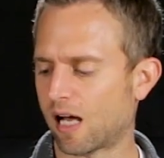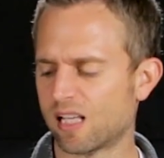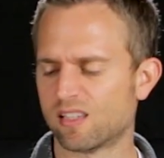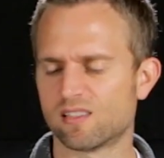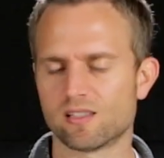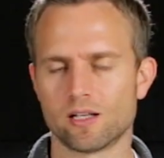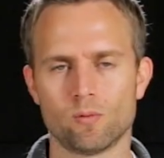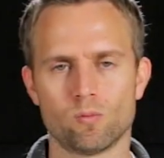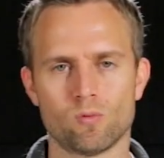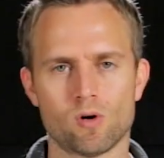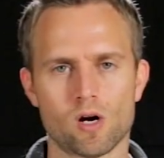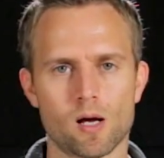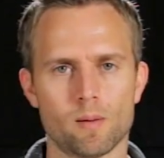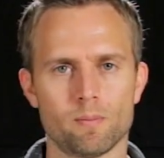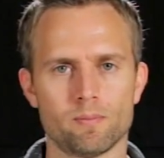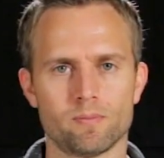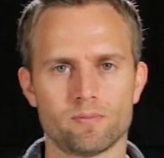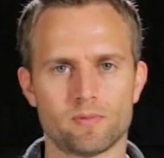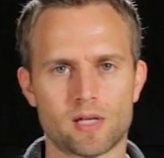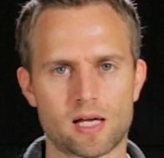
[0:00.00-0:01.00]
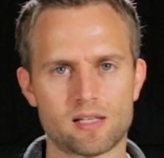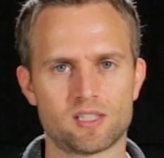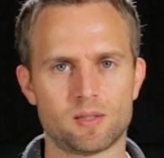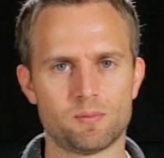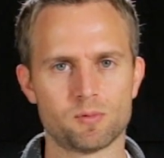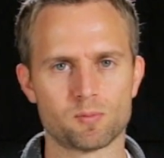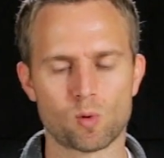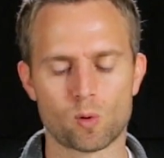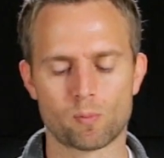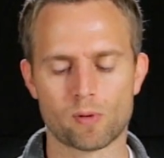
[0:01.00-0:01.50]
I'd say rum. That
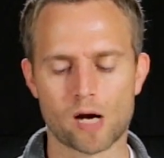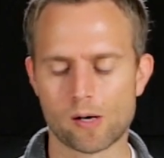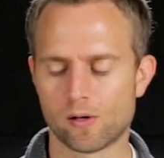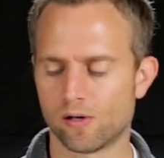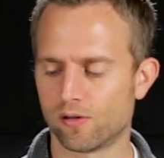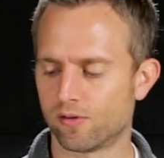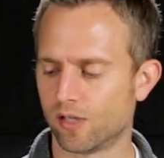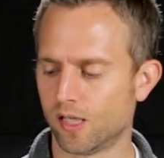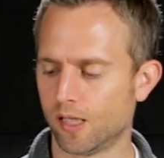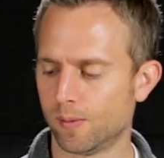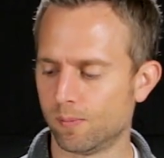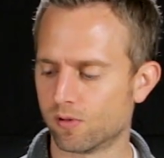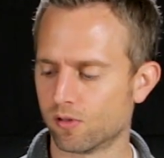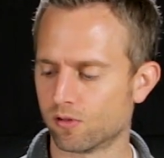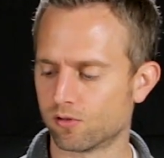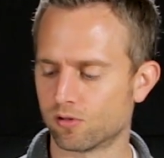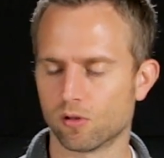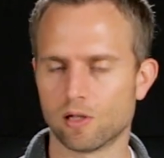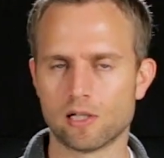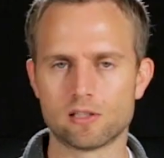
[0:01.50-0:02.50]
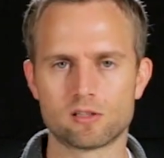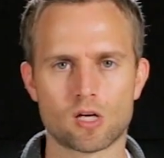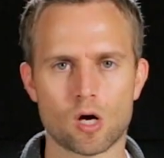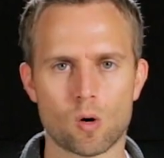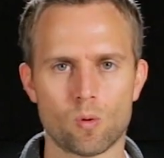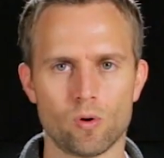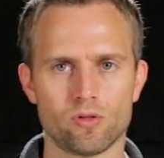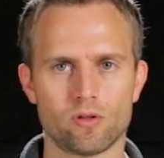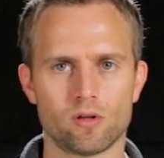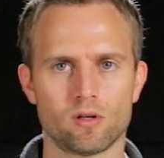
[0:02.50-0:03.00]
seems more pirate themed. So let's
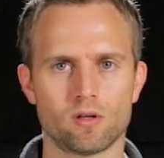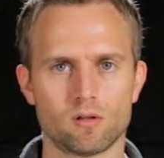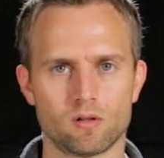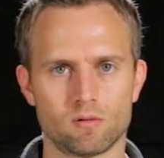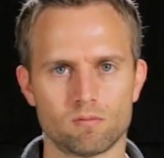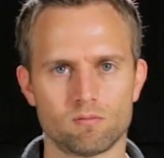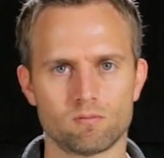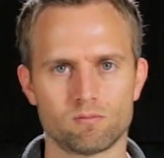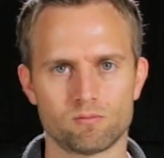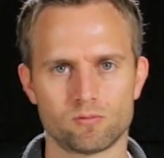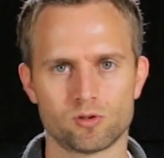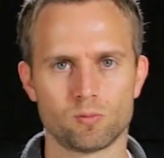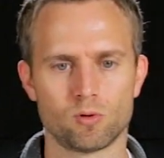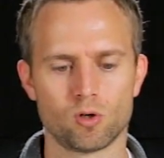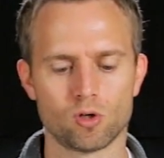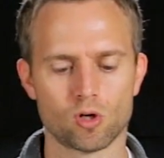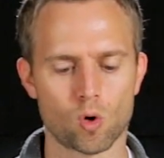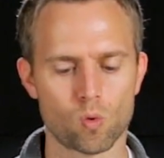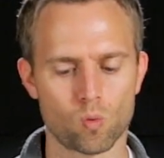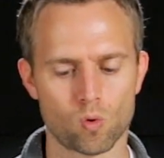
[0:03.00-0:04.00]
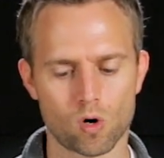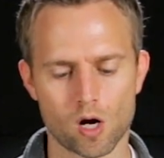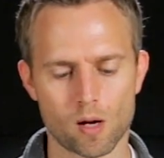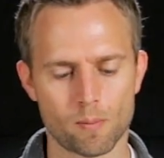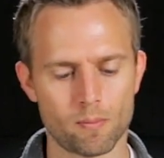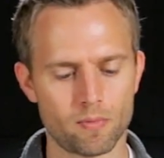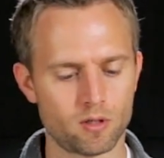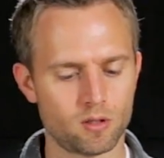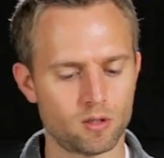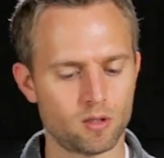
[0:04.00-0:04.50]
go with some good old
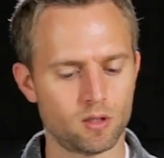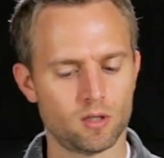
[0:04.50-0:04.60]
rum.